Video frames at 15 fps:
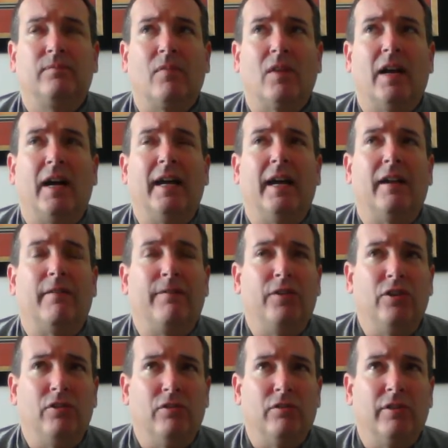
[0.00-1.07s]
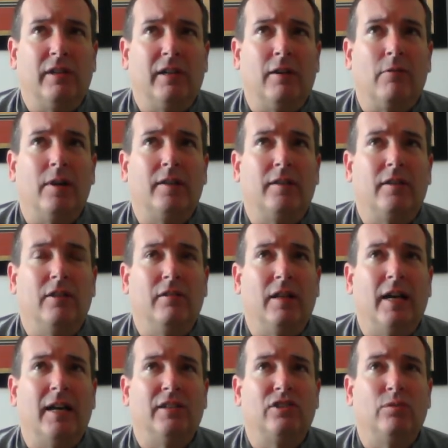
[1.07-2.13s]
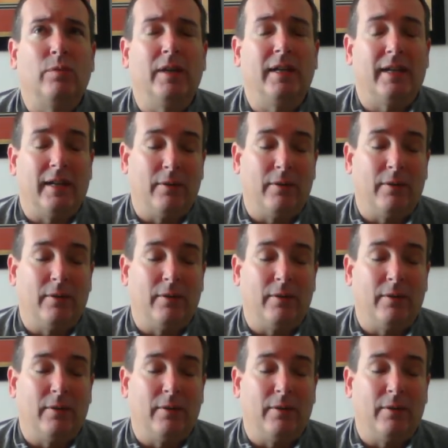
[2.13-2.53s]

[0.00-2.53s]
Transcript: I had a funeral that I went to last week.